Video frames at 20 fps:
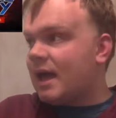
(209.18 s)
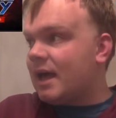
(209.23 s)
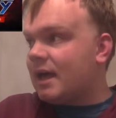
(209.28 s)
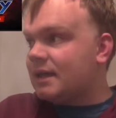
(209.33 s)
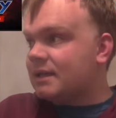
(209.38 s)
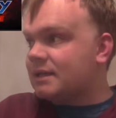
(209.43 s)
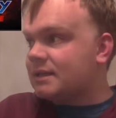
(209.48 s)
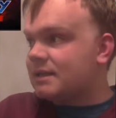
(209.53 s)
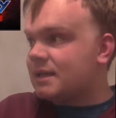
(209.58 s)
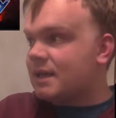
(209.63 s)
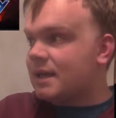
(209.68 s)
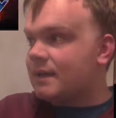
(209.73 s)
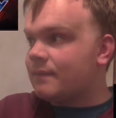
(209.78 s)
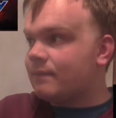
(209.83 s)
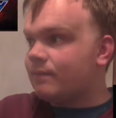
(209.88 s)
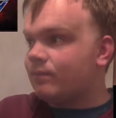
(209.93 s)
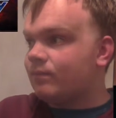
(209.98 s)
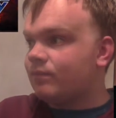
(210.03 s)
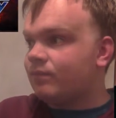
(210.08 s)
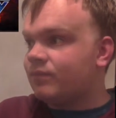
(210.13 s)
and
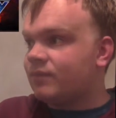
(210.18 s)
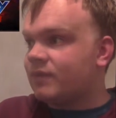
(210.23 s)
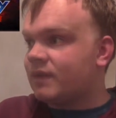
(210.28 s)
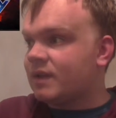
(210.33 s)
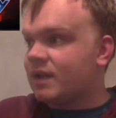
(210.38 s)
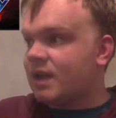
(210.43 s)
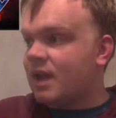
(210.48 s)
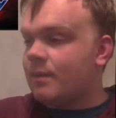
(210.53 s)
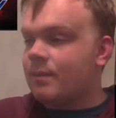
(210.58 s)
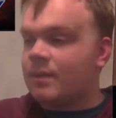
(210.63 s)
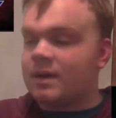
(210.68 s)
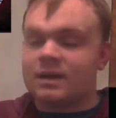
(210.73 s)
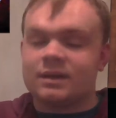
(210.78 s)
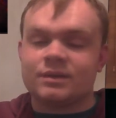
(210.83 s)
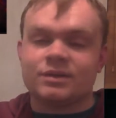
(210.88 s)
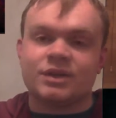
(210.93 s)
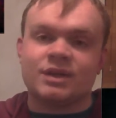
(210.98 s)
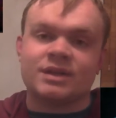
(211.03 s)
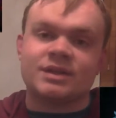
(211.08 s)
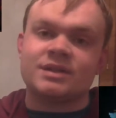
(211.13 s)
yeah, I
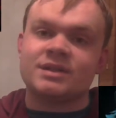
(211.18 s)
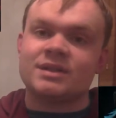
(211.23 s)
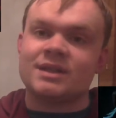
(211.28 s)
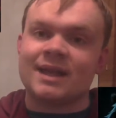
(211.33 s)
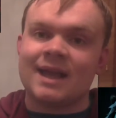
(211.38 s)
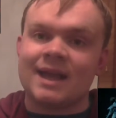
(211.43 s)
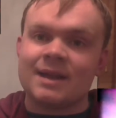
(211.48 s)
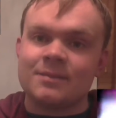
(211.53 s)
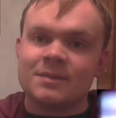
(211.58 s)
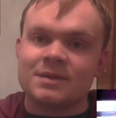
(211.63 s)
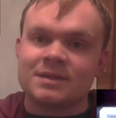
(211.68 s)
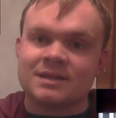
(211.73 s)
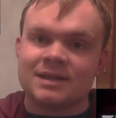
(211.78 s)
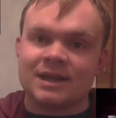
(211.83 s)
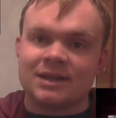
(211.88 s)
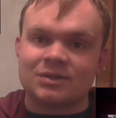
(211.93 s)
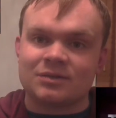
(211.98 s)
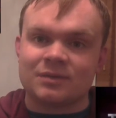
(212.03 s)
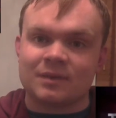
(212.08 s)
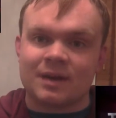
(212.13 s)
might change the gaming
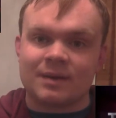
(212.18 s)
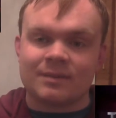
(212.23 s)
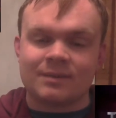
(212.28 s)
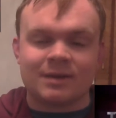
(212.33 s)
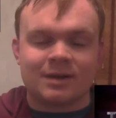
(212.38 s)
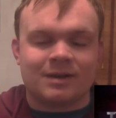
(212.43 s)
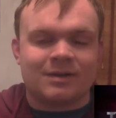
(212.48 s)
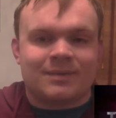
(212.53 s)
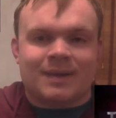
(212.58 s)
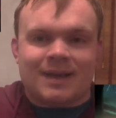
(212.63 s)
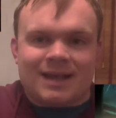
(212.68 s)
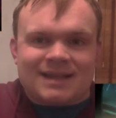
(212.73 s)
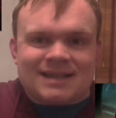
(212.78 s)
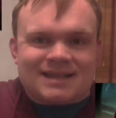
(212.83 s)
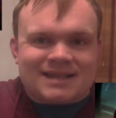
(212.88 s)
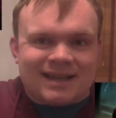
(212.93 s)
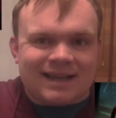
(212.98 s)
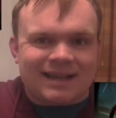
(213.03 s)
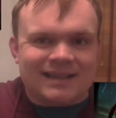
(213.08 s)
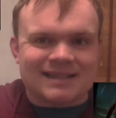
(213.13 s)
schedule up, it'll be
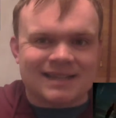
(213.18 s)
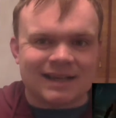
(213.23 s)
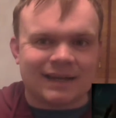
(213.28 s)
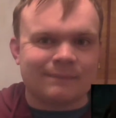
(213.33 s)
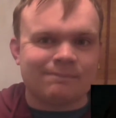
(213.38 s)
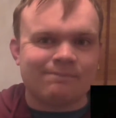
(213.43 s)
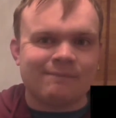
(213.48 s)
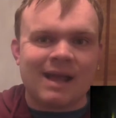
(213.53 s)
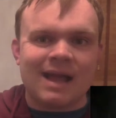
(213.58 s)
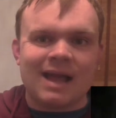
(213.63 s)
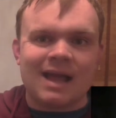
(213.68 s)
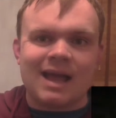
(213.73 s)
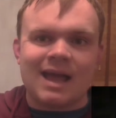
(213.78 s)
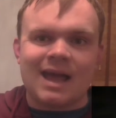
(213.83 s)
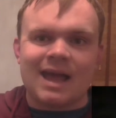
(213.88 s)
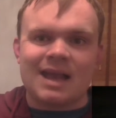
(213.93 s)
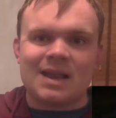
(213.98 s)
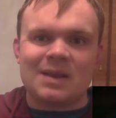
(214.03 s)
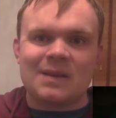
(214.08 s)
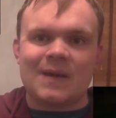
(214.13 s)
exciting.
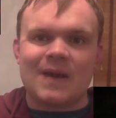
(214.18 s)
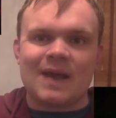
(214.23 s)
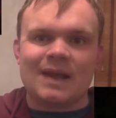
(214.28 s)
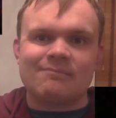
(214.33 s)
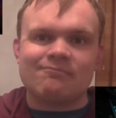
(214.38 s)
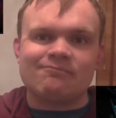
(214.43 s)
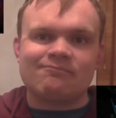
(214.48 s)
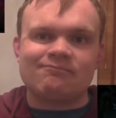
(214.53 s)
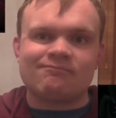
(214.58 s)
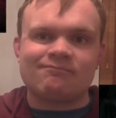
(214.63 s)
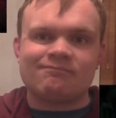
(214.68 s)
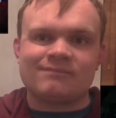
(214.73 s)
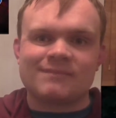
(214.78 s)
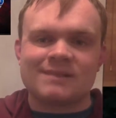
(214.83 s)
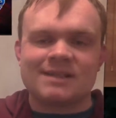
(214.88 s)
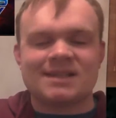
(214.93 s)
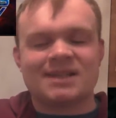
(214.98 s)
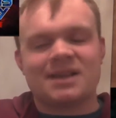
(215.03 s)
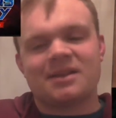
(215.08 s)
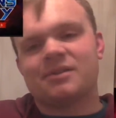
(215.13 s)
Anyway,
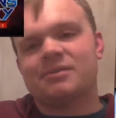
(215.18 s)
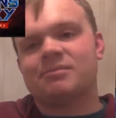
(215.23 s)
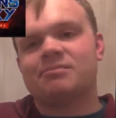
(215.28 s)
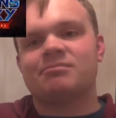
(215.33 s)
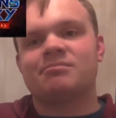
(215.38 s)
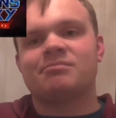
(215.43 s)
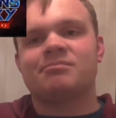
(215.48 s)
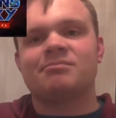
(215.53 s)
so